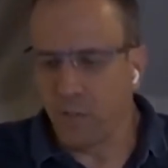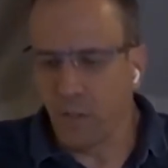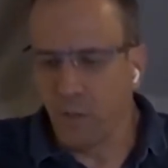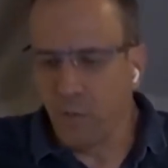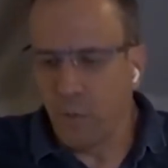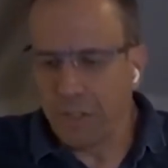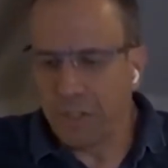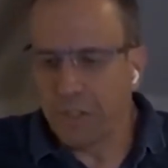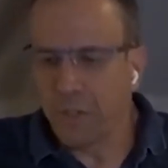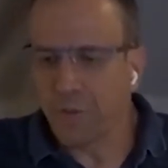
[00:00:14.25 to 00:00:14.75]
So
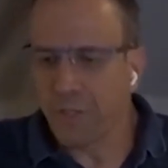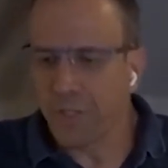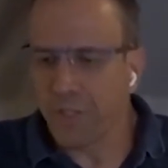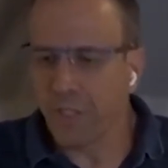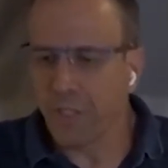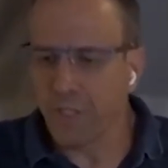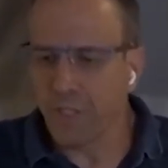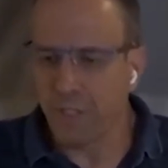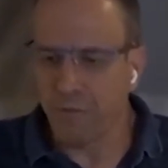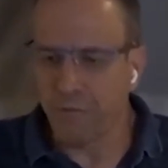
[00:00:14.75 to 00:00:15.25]
what you're
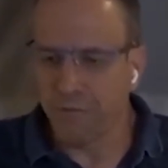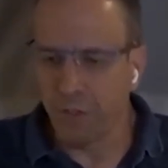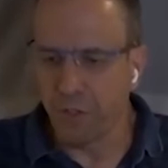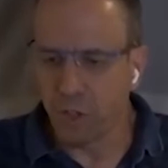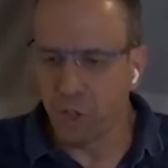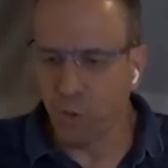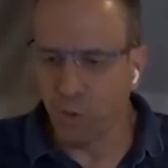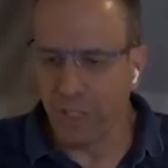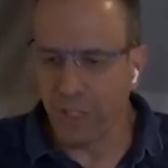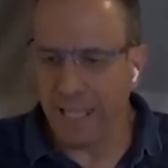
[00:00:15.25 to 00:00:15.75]
seeing is a
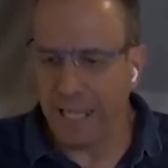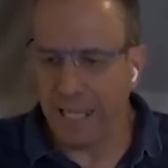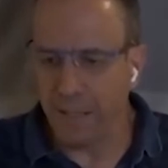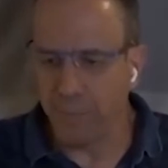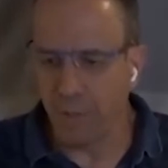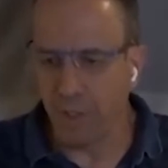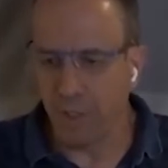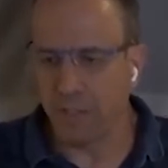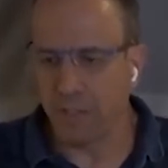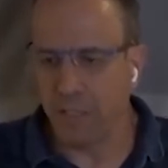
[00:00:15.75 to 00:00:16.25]
virtual
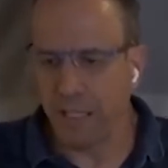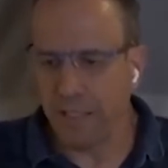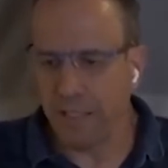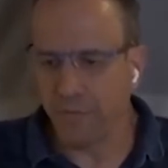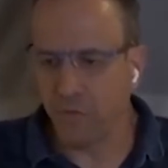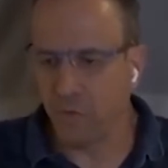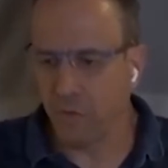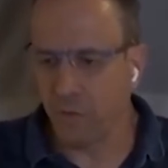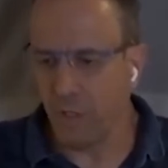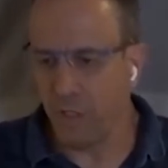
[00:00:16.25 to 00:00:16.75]
camera that
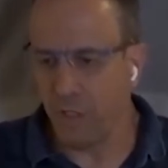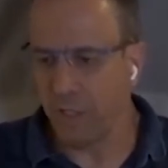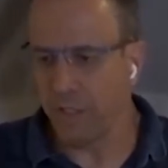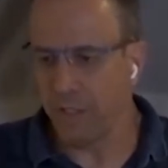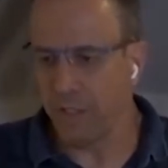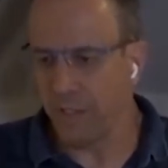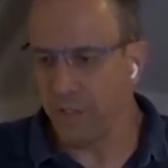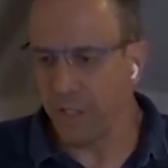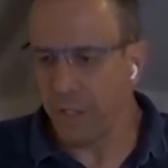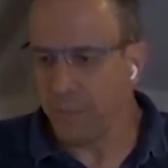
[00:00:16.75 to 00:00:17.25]

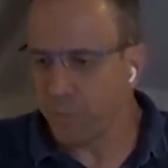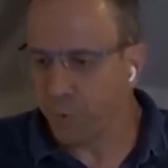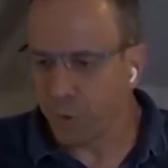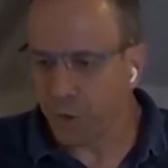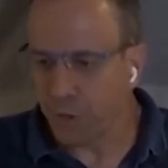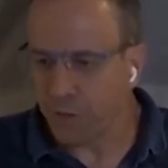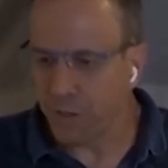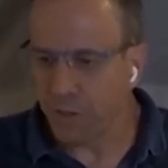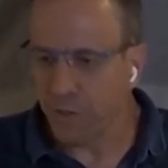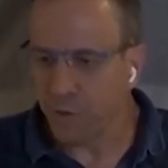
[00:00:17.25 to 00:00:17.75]
is
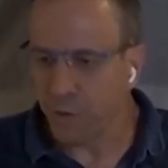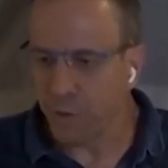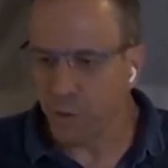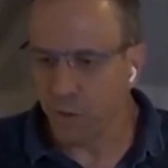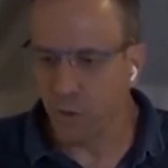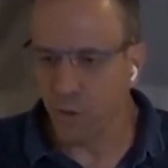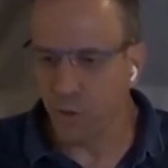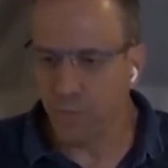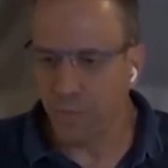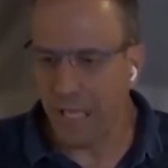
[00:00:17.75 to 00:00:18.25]
inputted into
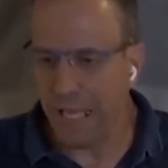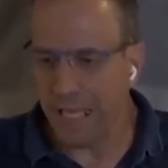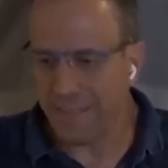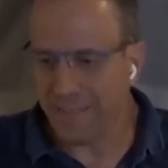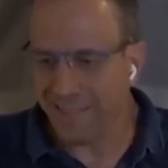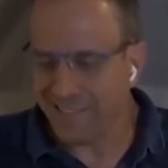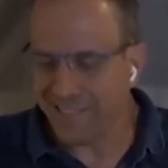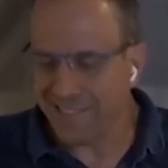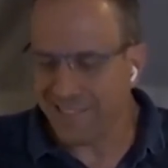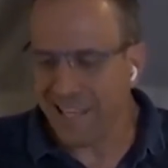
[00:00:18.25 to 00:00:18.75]
Zoom as
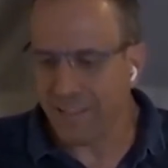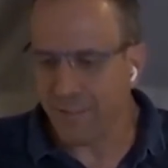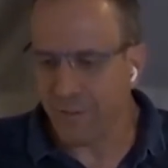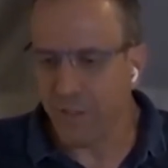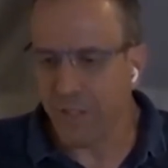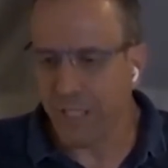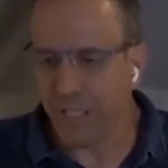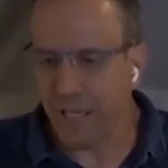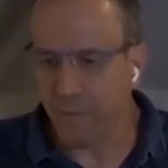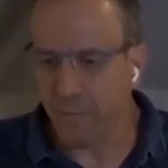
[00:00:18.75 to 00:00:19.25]
a
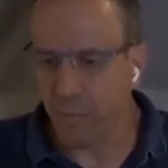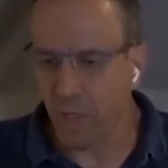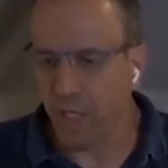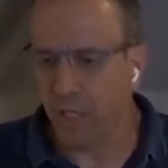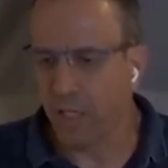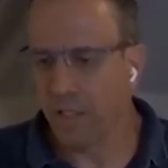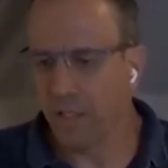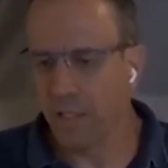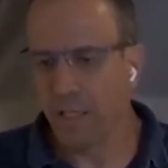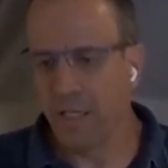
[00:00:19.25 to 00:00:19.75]
standard
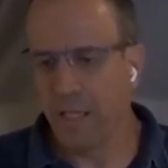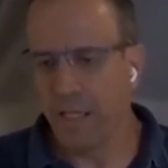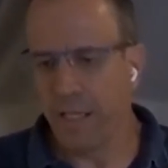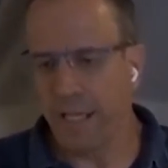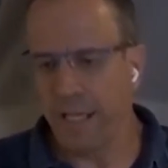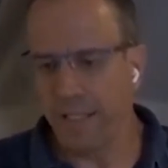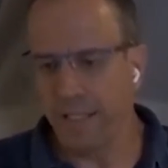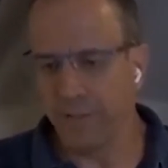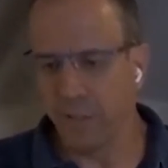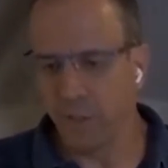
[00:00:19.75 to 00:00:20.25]
camera,
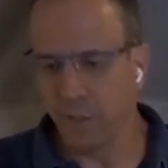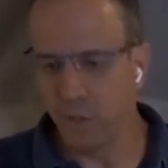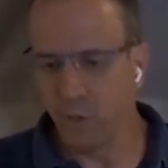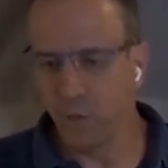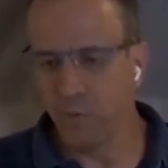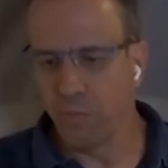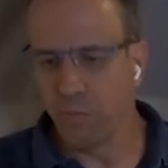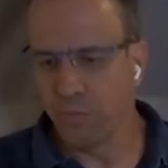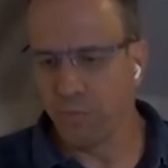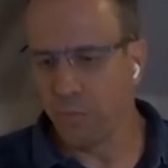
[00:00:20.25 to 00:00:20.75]
and the
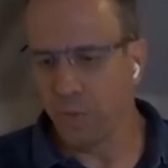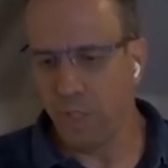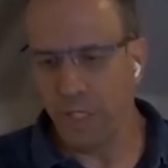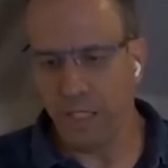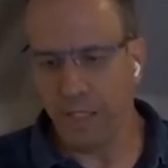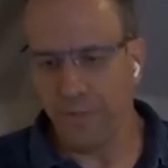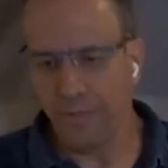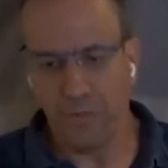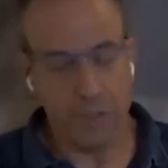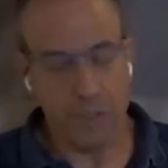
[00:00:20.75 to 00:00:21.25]
Zoom
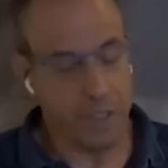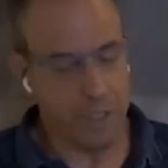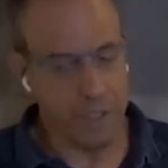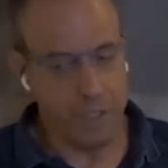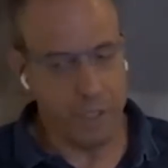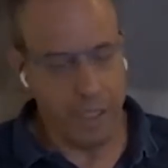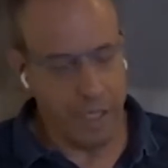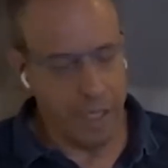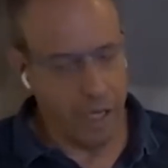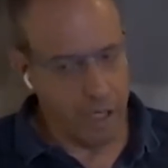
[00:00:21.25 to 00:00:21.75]
and
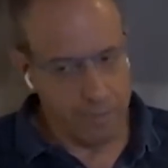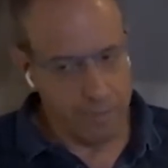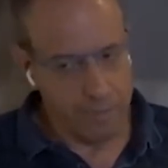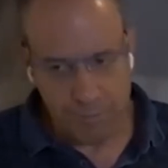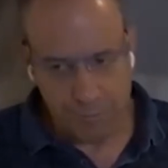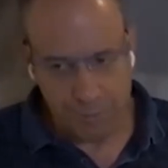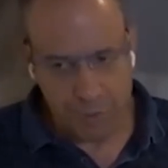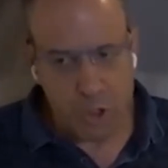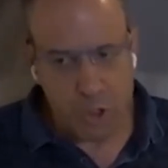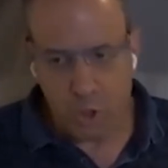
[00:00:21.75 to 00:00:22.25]
the
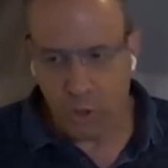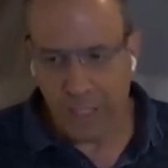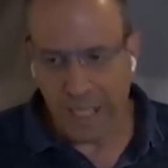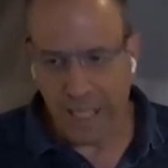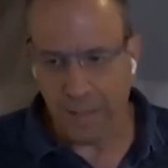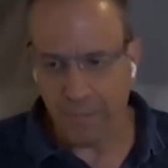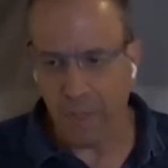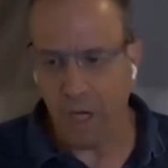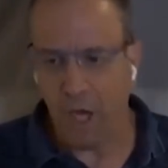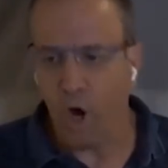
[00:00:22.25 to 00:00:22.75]
virtual
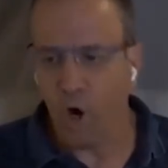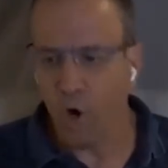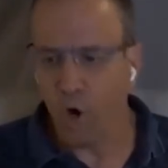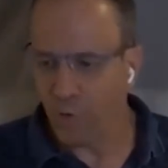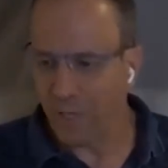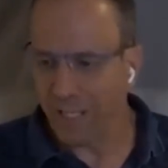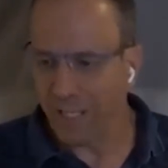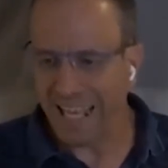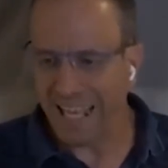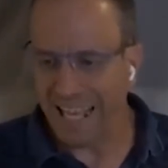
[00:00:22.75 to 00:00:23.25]
camera
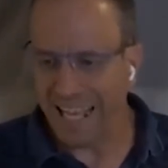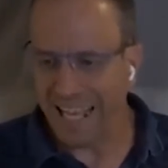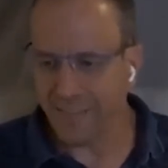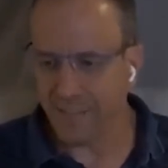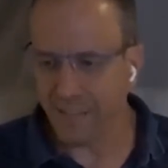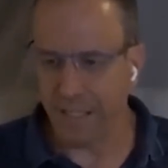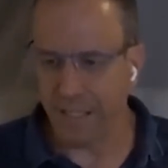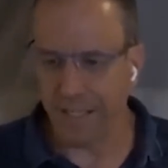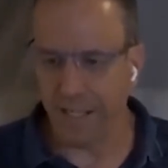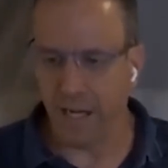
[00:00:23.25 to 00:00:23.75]
already has
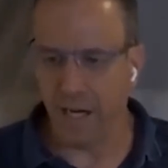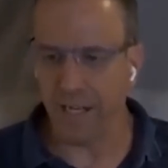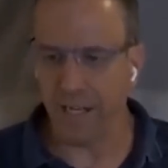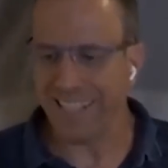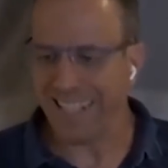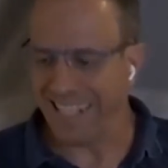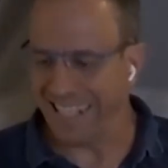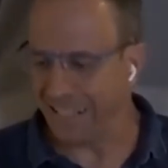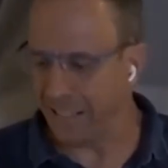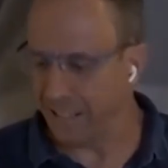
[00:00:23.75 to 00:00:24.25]

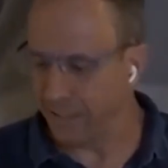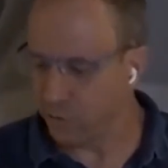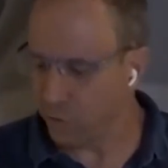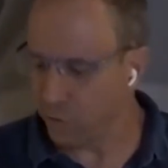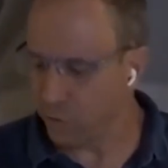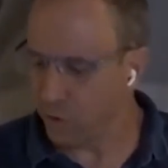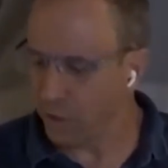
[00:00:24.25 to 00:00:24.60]
AR in it.